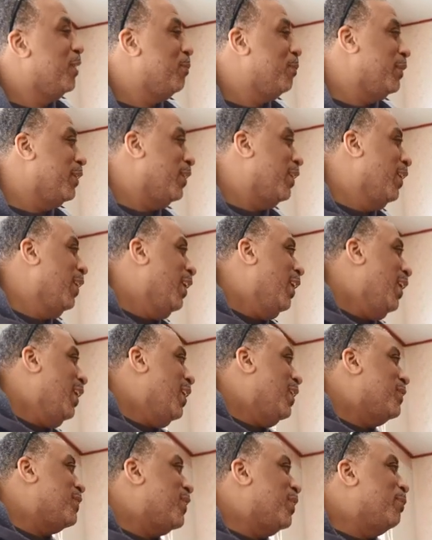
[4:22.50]
going to be
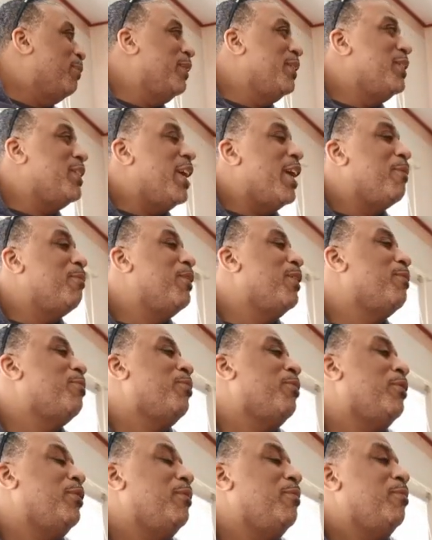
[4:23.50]
it's going to be jammed up
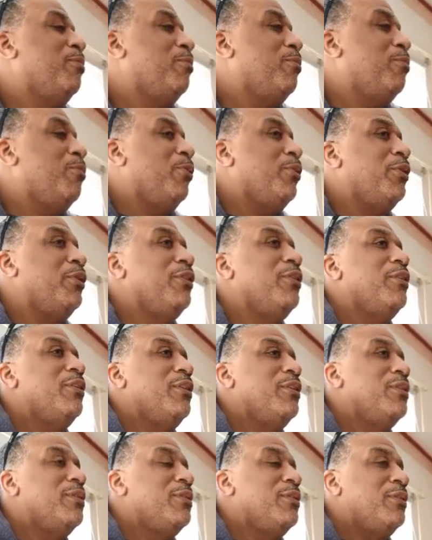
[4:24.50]
pretty okay. pretty
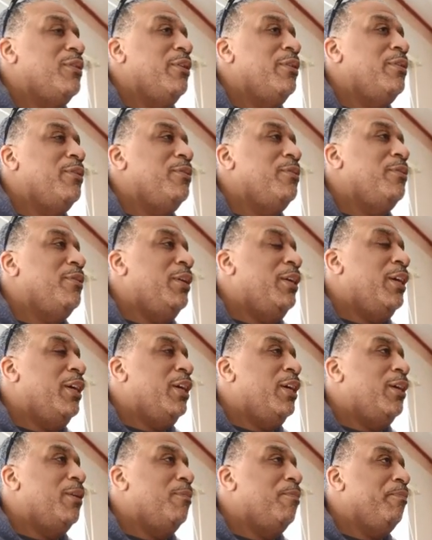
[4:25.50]
good. So.
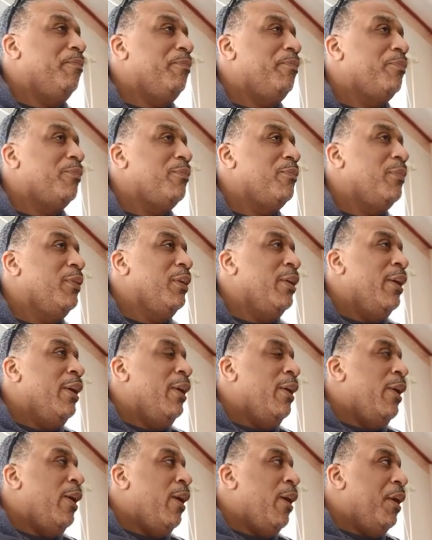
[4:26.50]
Um,
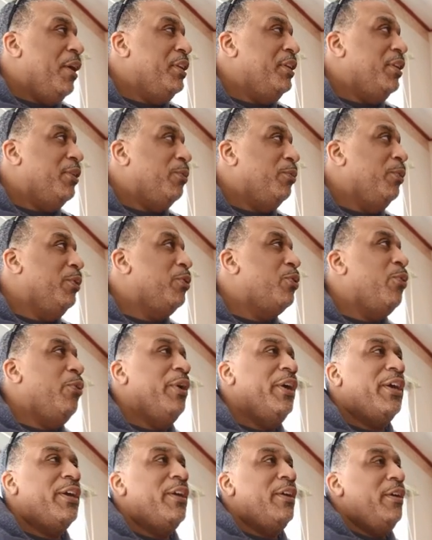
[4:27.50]
you know, real
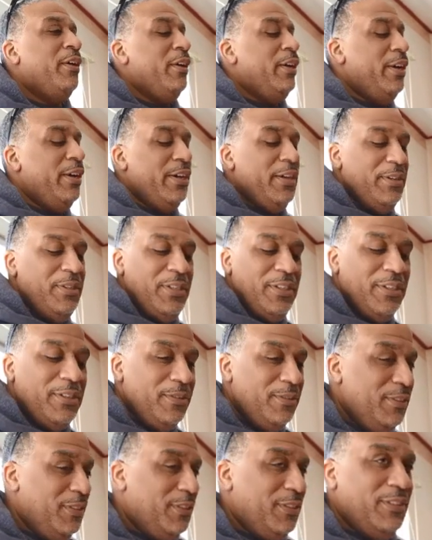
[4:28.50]
quick, uh, you
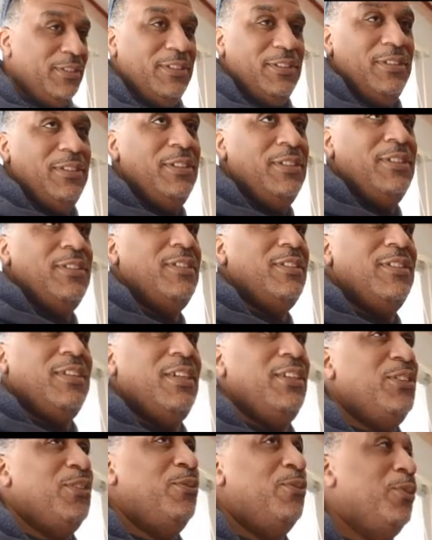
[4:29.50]
know, this is this is
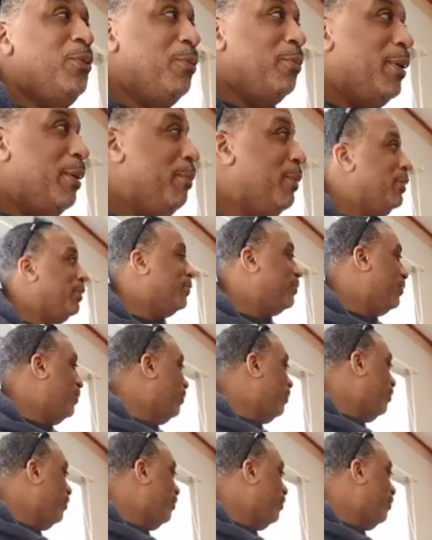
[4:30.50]
an easy room. I mean, there's